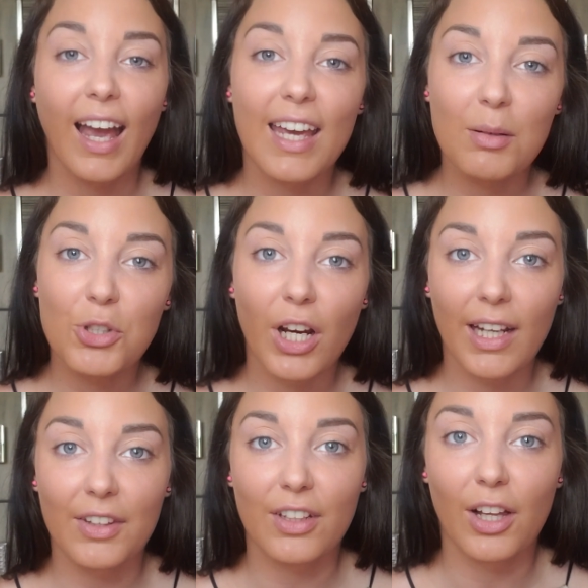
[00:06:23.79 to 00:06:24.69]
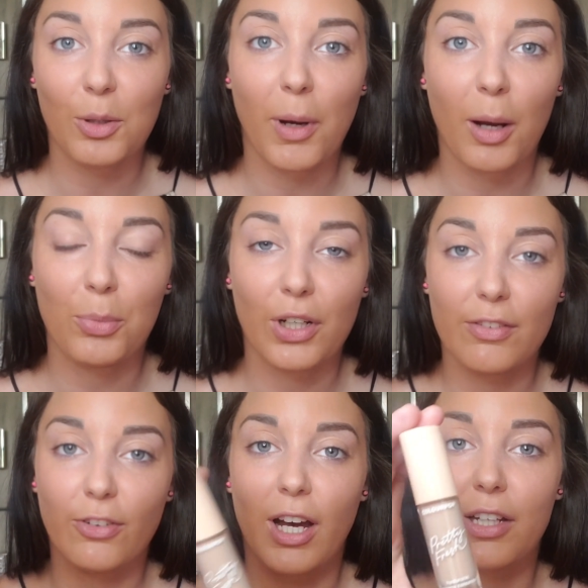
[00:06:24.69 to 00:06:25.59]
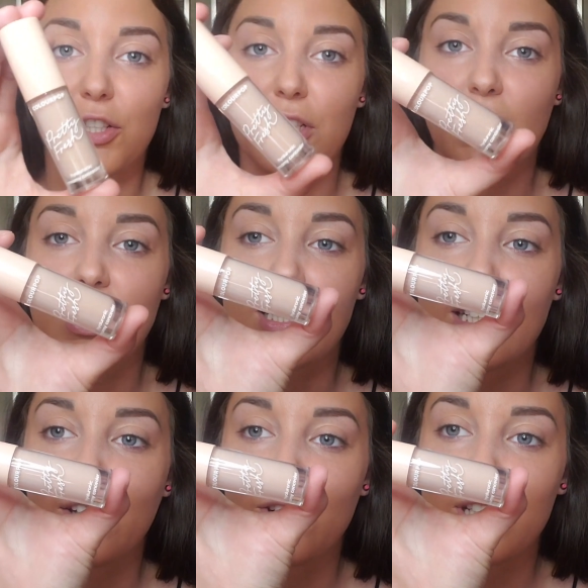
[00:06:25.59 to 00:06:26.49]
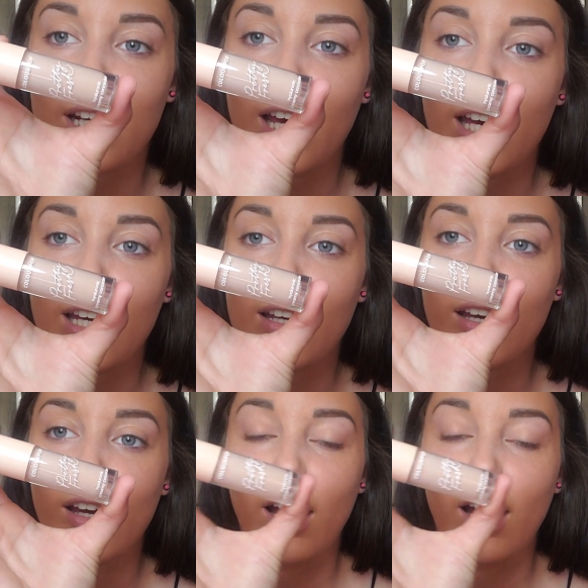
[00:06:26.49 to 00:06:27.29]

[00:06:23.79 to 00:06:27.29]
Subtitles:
I am trying out the Colourpop Pretty Fresh concealer today.